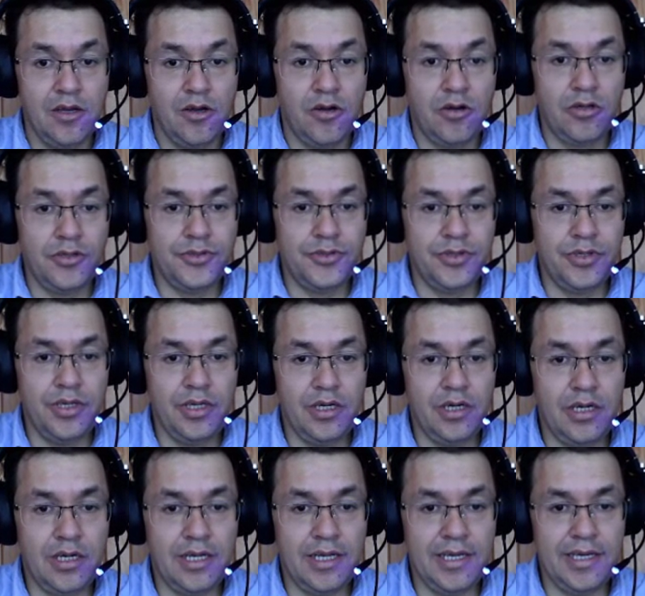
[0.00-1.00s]
Also
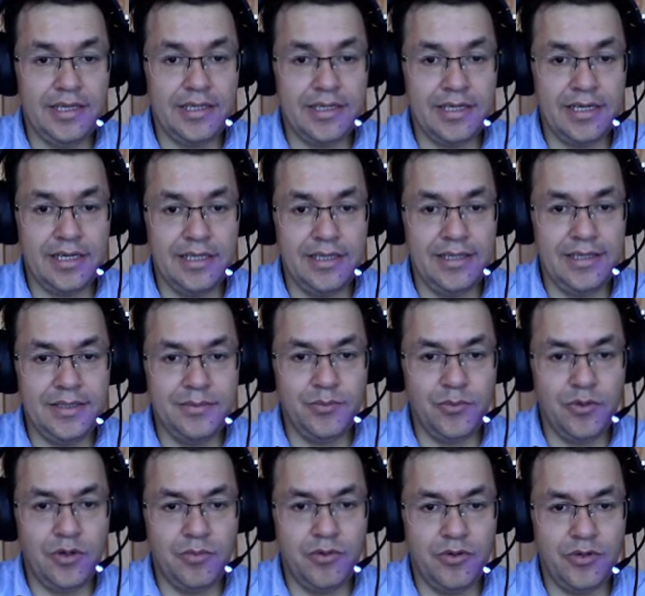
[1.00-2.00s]
here, like this
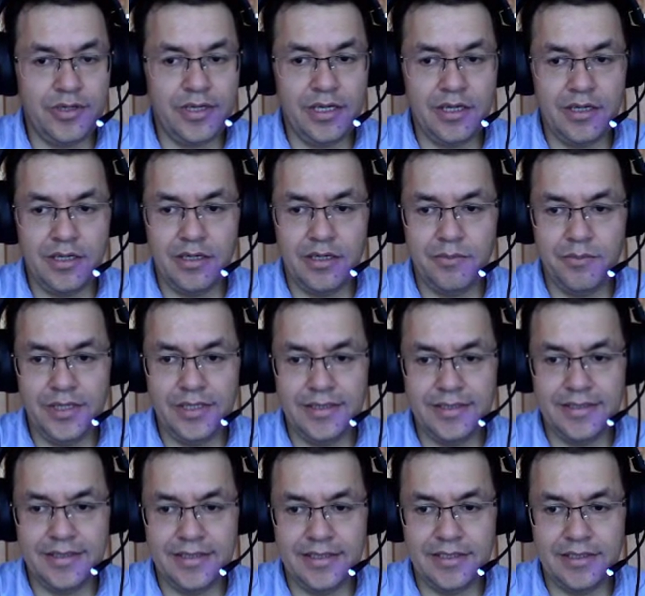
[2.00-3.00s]
mobile catering
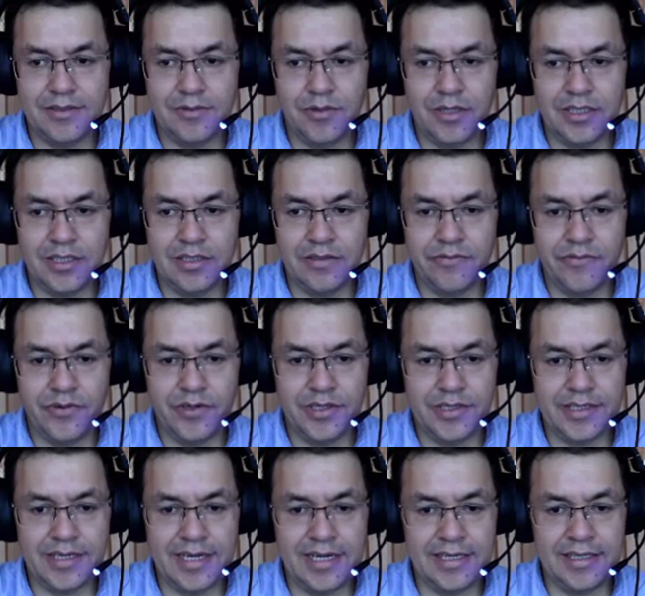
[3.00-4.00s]
business was the
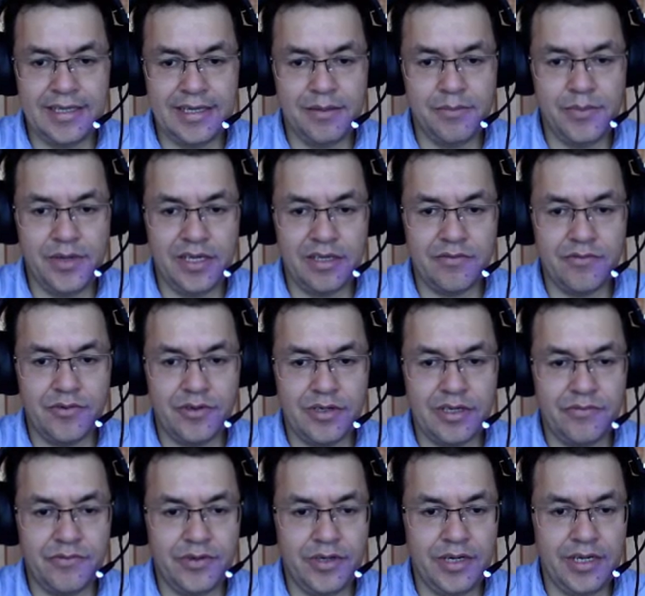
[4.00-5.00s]
first ad I make for
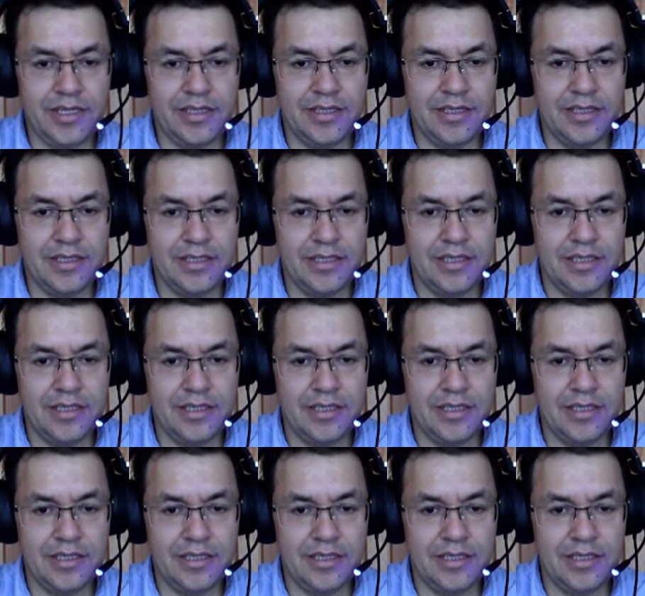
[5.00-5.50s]
a friend,